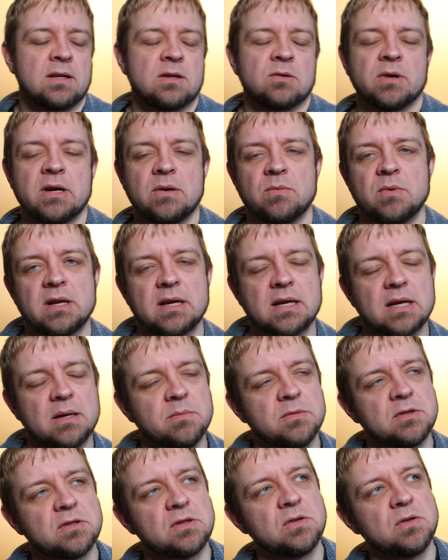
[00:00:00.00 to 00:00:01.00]
Right when it
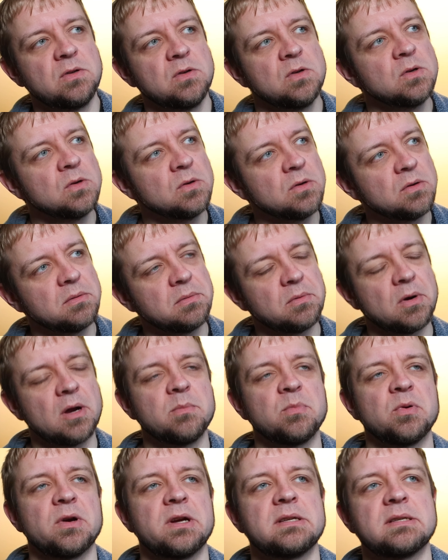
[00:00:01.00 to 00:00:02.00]
comes to
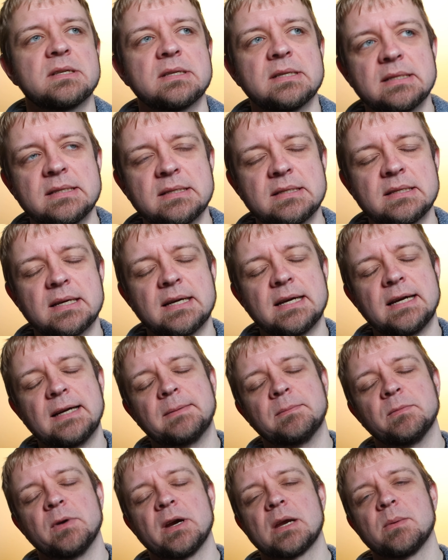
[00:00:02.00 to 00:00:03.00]
Ron Price's
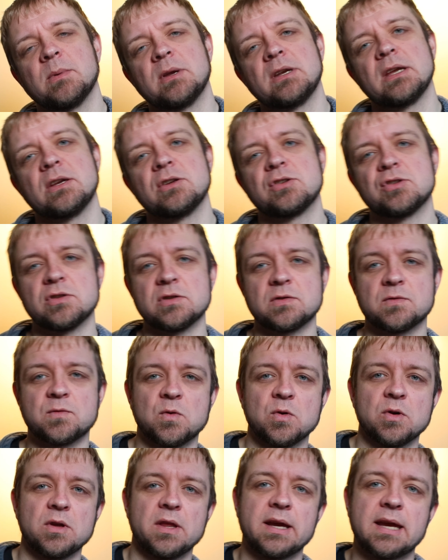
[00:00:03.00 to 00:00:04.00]
um, recommendations
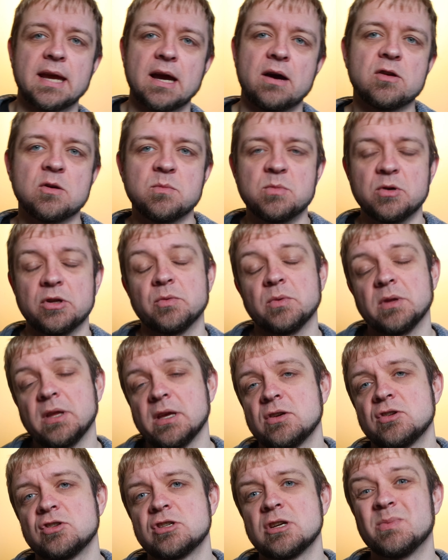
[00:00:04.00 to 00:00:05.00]
for like how you build a
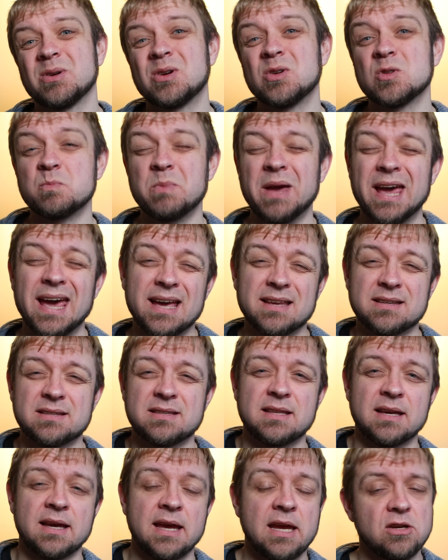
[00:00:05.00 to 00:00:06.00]
relationship, it goes
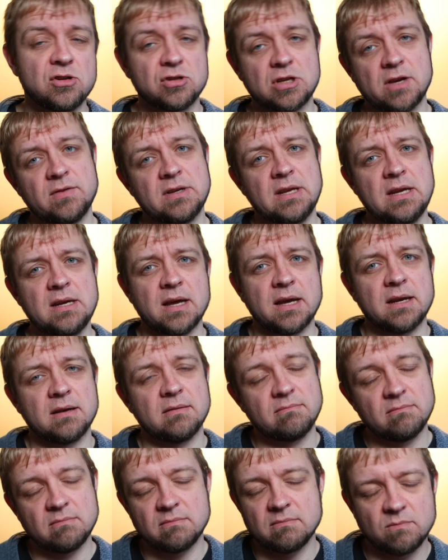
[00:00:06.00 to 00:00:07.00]
past the hey, just have a date night,
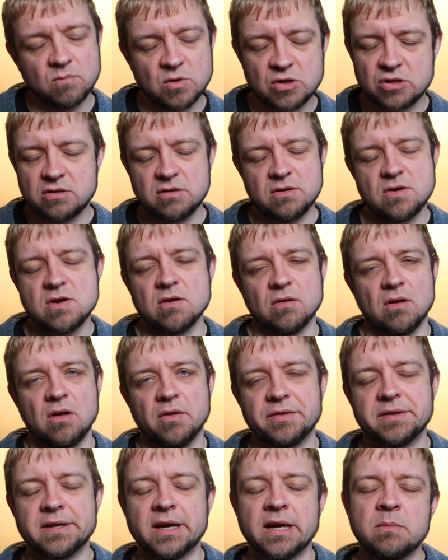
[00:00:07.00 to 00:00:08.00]
which you hear all
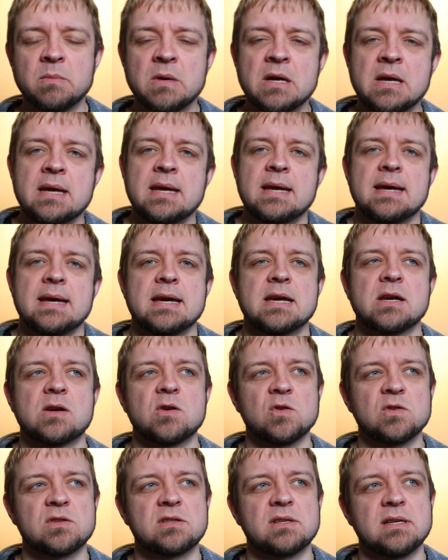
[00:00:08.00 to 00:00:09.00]
the time it
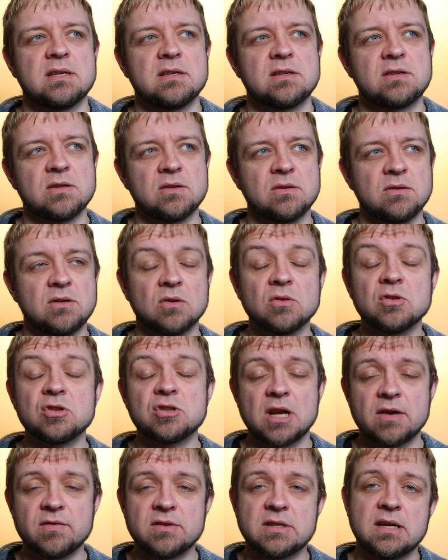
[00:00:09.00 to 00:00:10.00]
goes into you know you
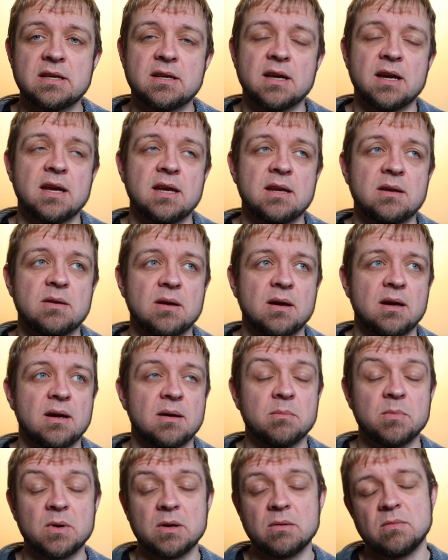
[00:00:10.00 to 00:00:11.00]
should have a date night
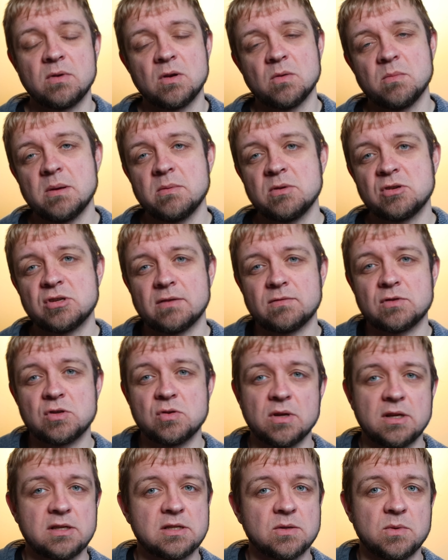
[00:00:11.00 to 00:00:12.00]
um, but you know maybe you should have
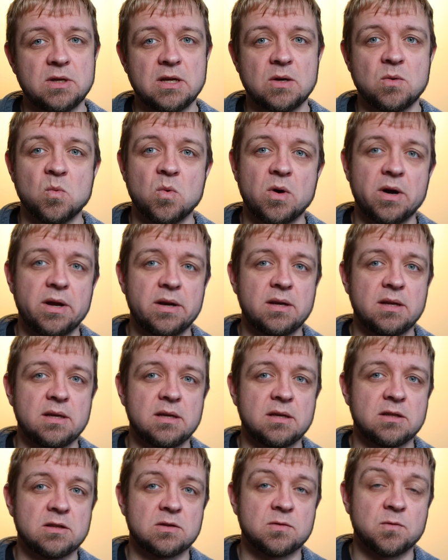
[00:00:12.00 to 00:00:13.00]
two nights a week one
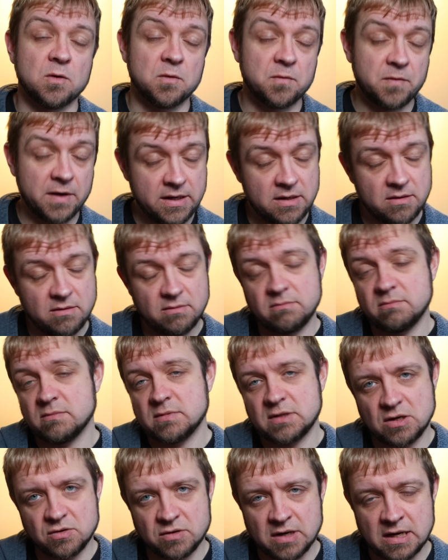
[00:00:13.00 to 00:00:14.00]
is for fun
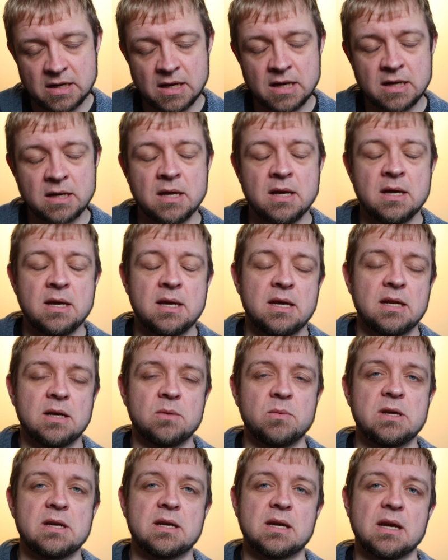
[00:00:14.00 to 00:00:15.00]
say your date night in a
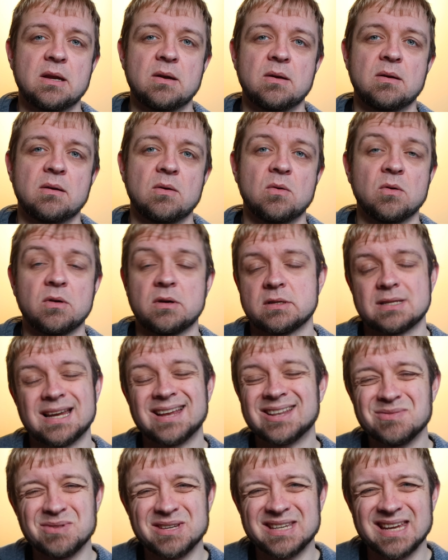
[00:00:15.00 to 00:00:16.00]
week and or it doesn't
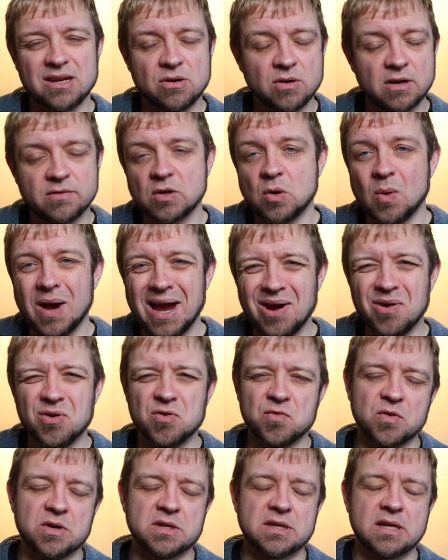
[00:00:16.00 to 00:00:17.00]
have to be date you don't have to go
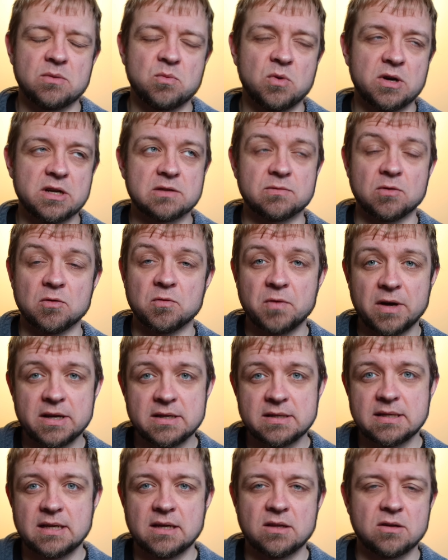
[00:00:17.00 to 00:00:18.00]
out for a date one is for
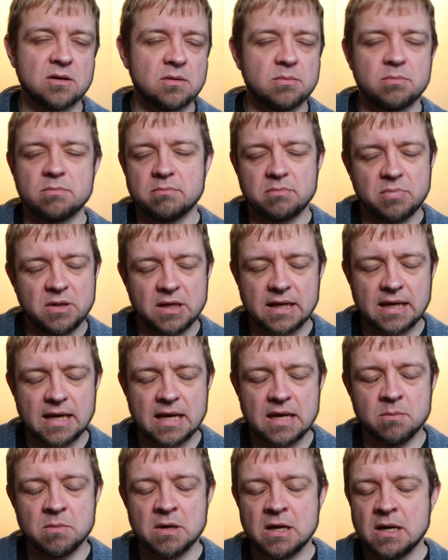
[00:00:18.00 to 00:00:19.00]
fun together play a
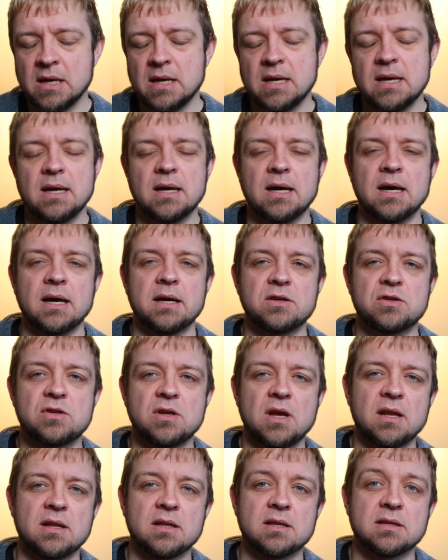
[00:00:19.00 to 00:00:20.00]
game uh,
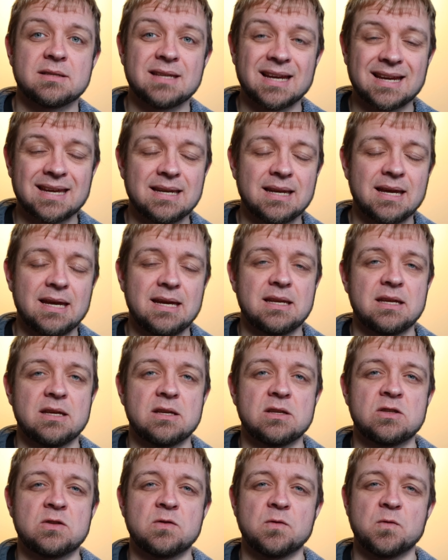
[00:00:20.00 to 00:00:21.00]
and the second night
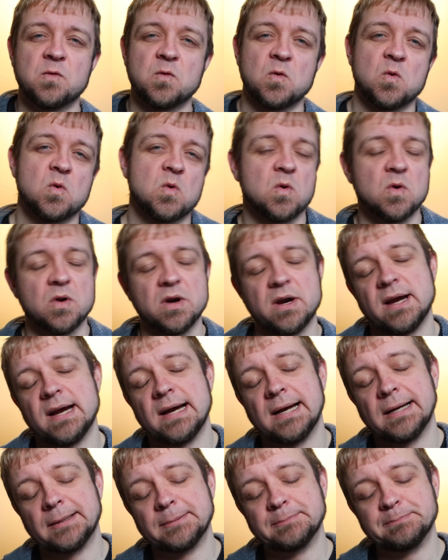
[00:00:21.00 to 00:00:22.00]
is for
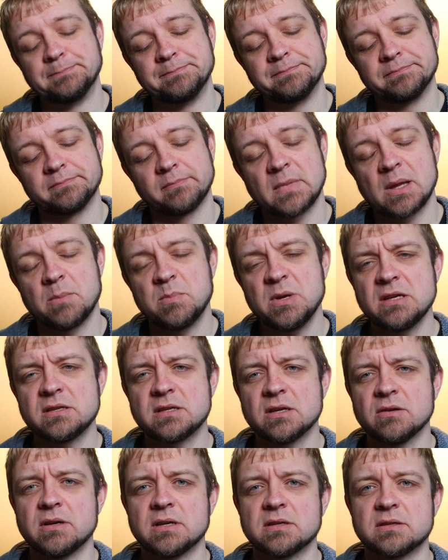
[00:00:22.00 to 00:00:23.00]
um, being
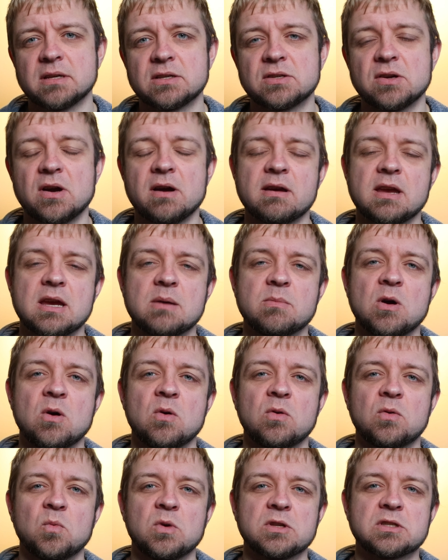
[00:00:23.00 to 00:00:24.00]
serious like talking
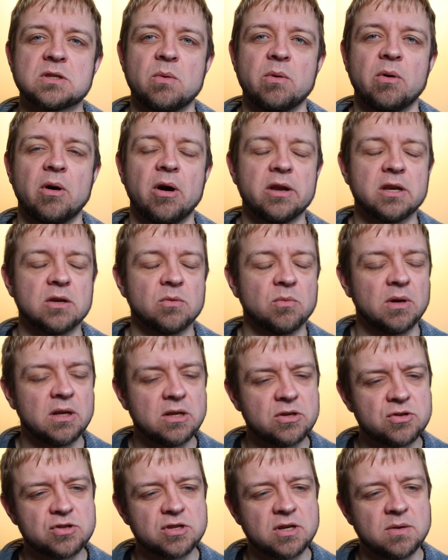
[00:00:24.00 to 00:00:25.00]
about what's going on in your
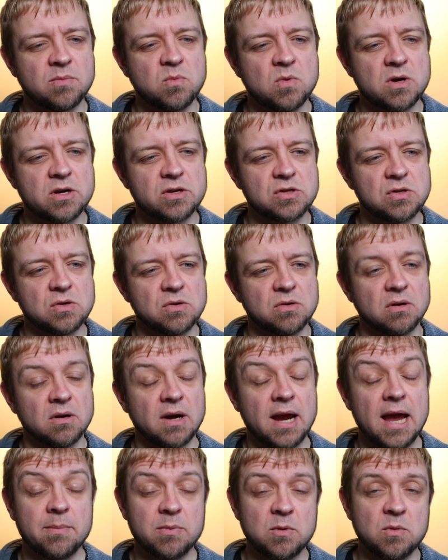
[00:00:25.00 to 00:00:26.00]
relationship what you're
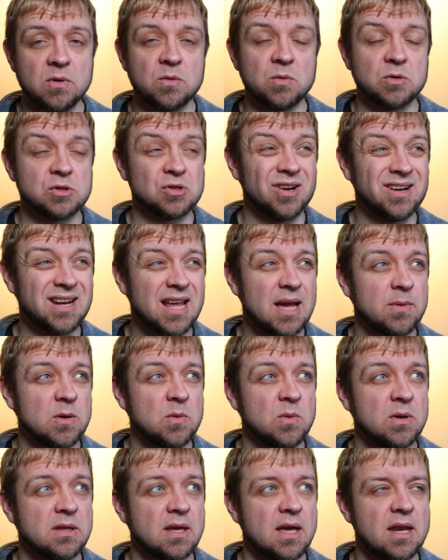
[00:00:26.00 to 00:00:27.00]
happy with what you're unhappy
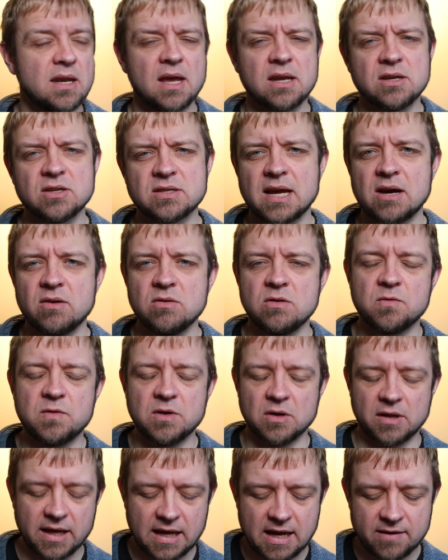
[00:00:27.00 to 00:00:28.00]
with and, and just how you
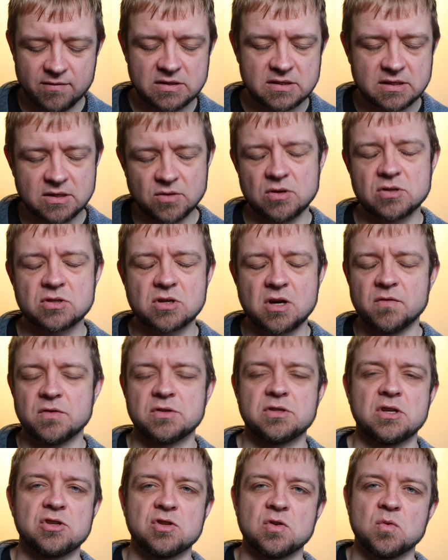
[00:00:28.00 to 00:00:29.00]
feel like have a serious
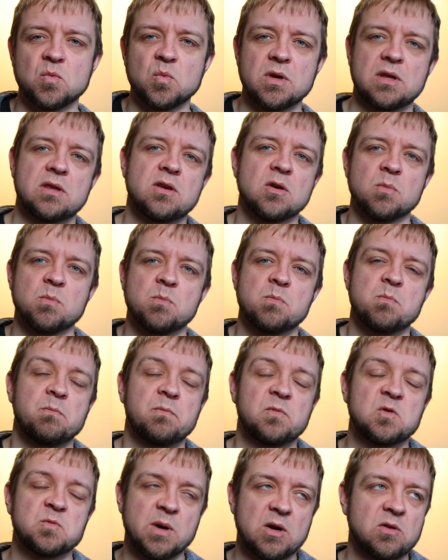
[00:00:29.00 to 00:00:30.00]
conversation with your
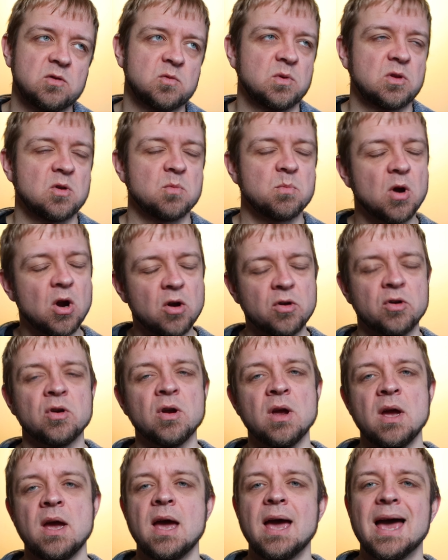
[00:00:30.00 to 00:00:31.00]
spouse with your
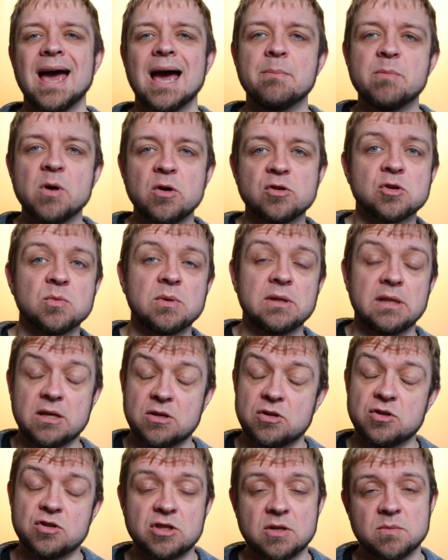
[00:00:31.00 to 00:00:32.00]
partner about your
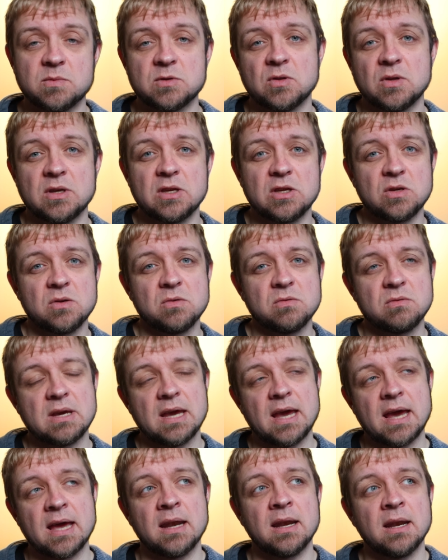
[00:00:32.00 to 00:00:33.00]
relationship so that you
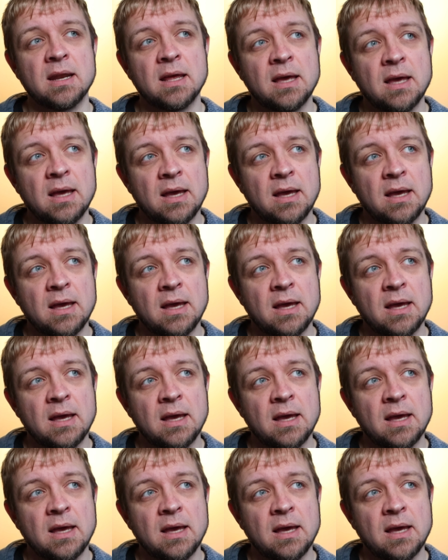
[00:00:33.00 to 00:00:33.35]
can